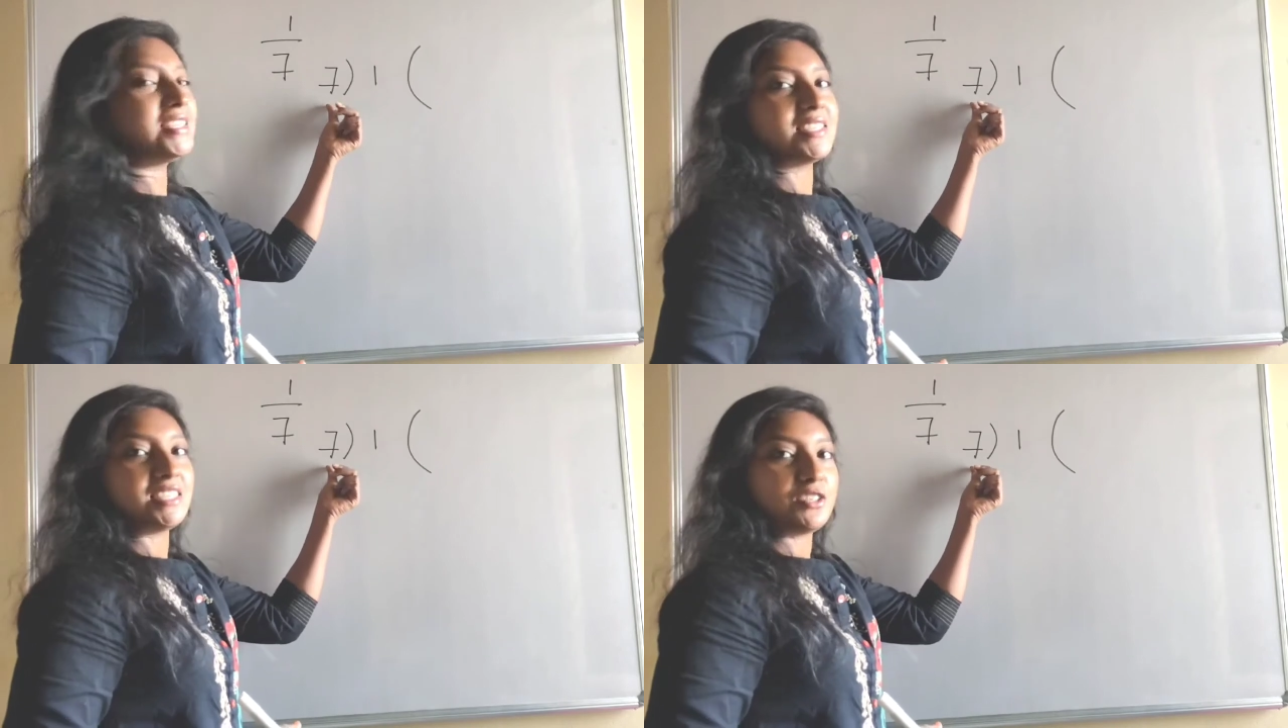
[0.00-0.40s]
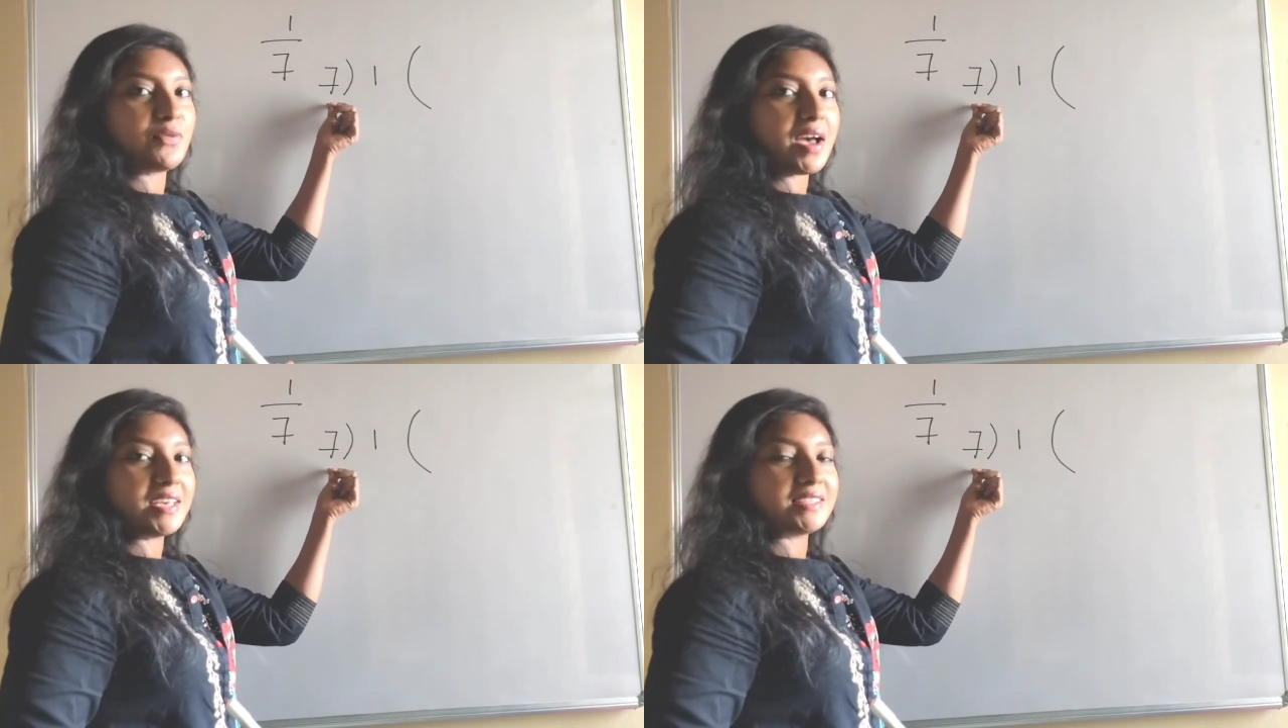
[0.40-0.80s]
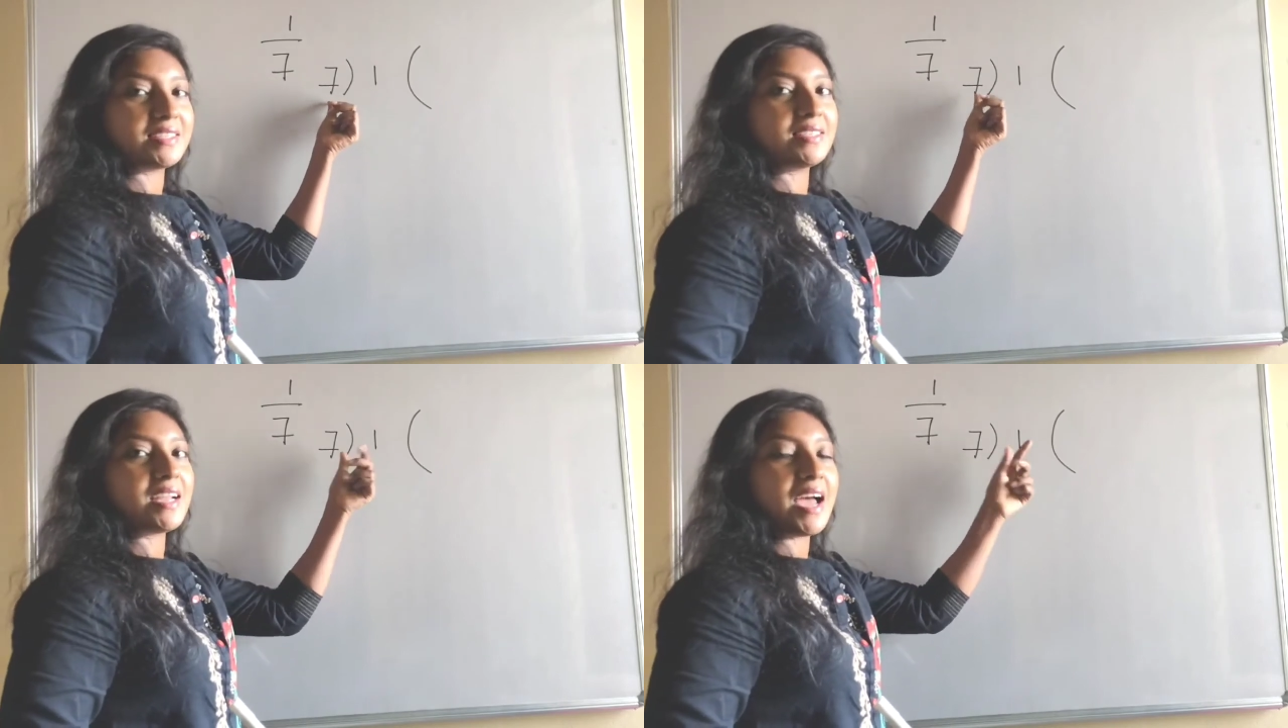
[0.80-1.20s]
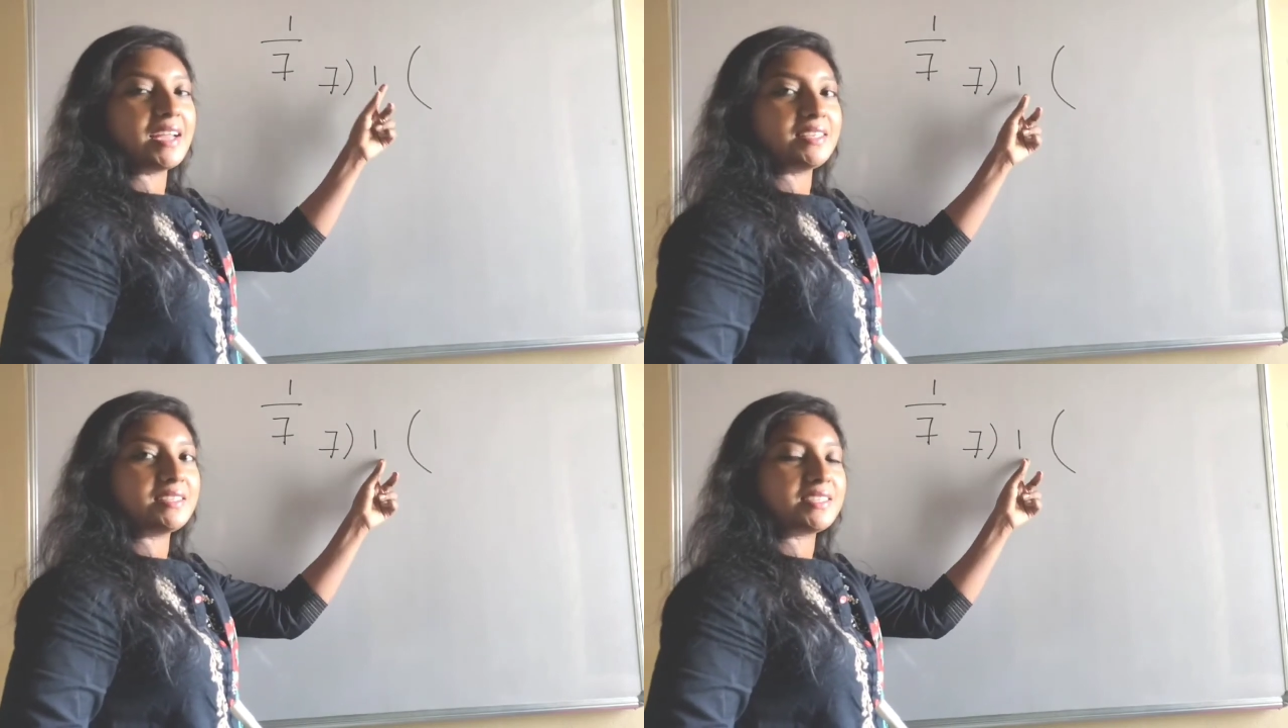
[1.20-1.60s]
the divisor
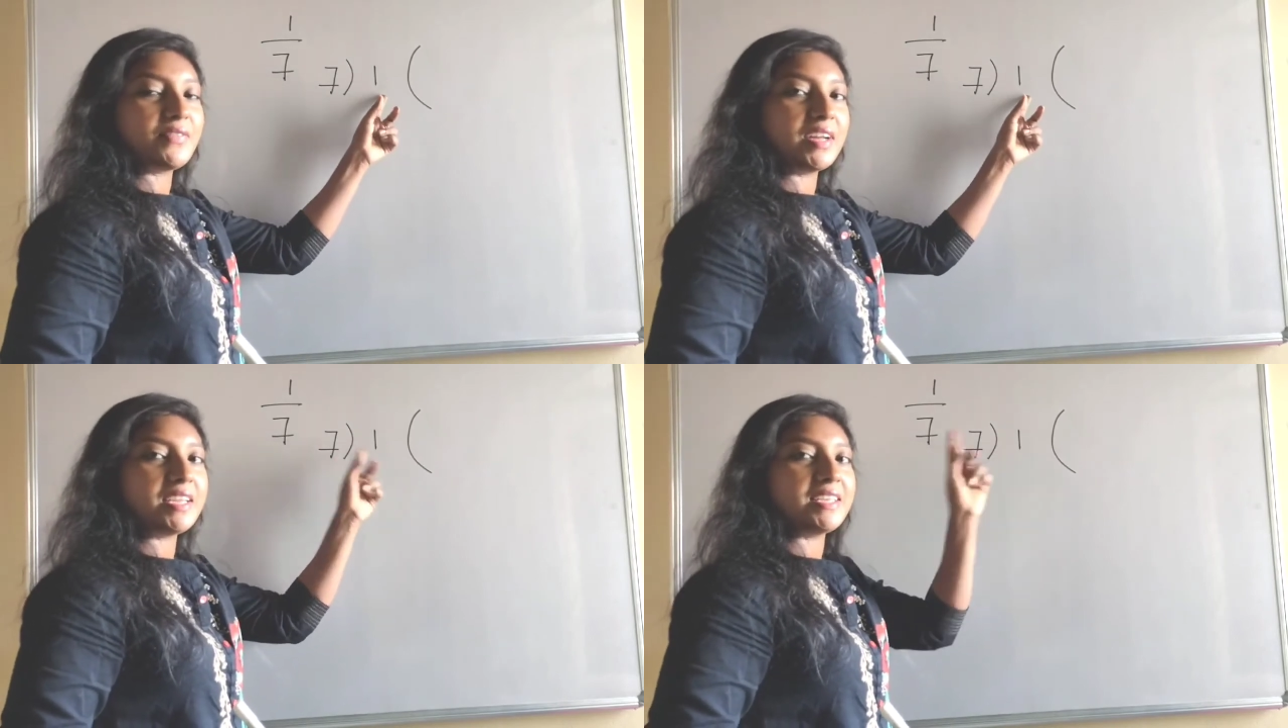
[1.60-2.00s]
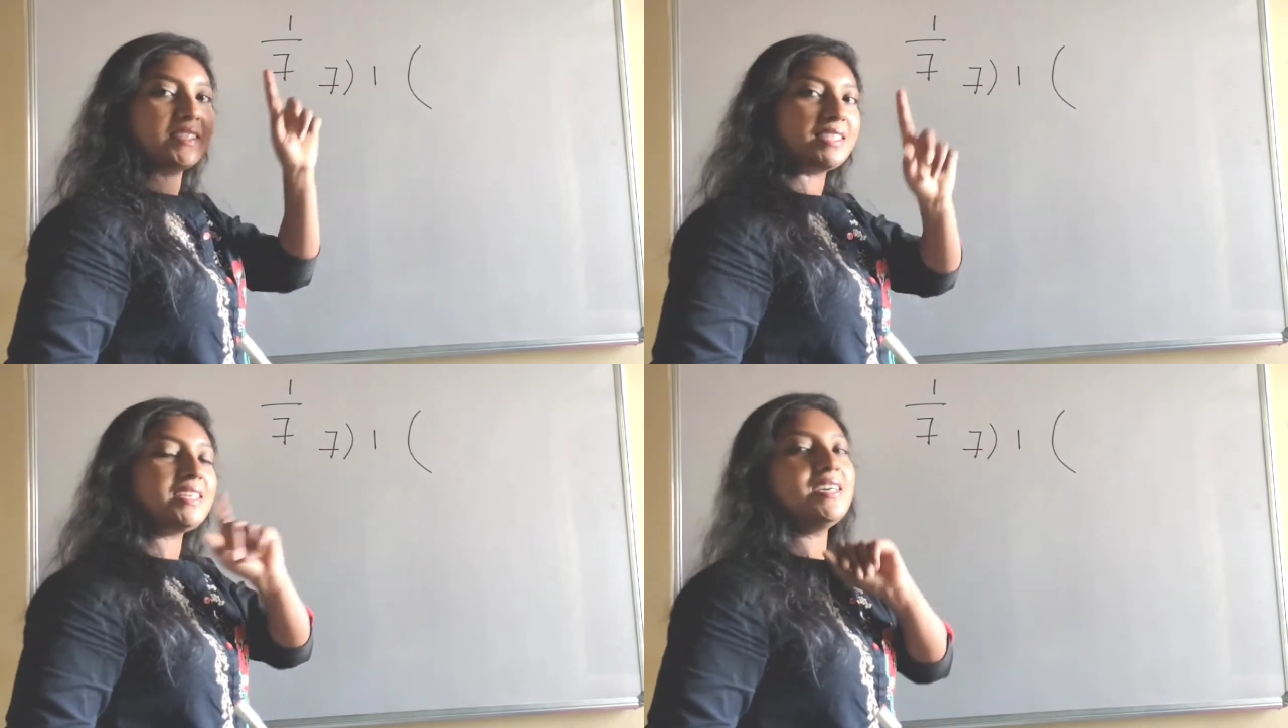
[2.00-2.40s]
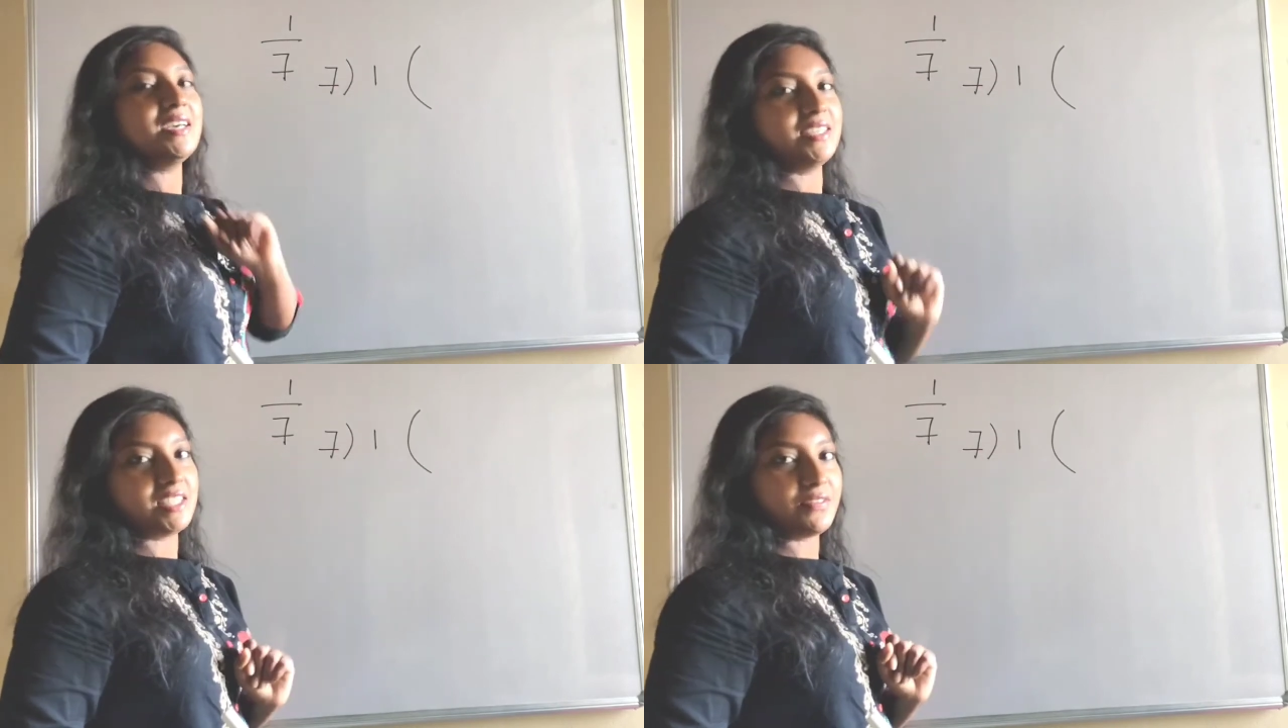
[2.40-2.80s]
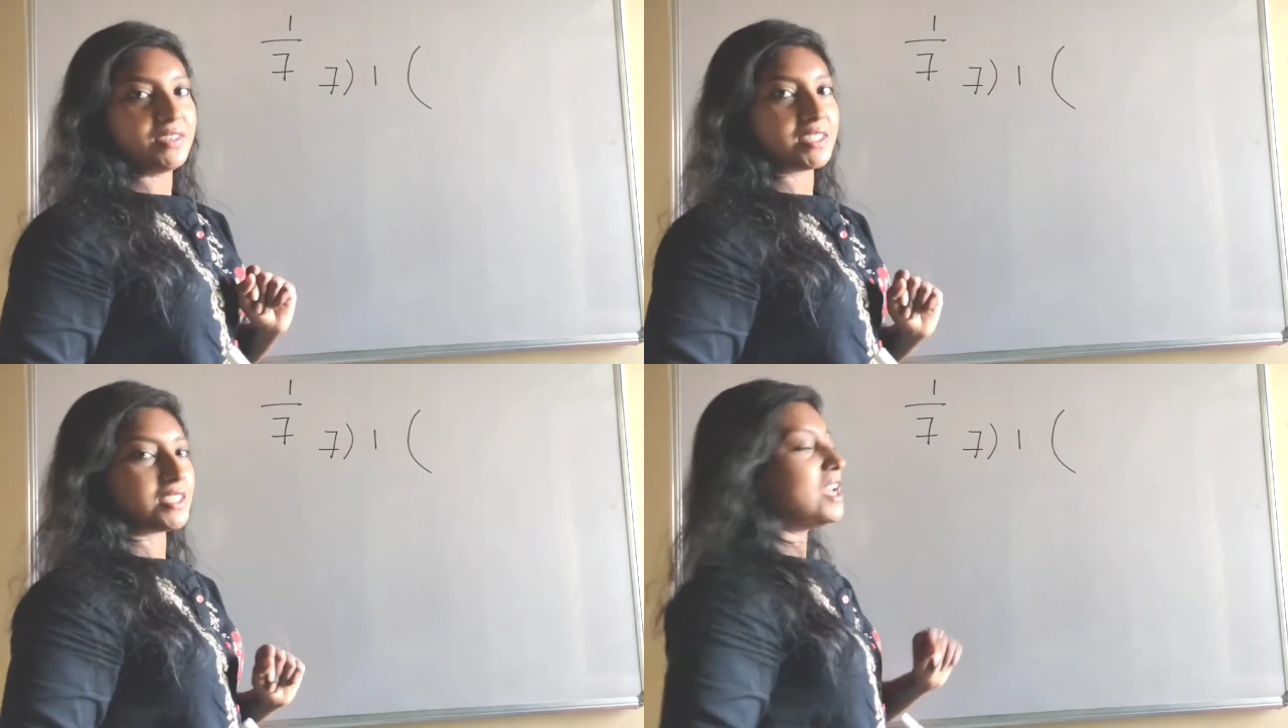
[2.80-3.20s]
and 1 is the dividend.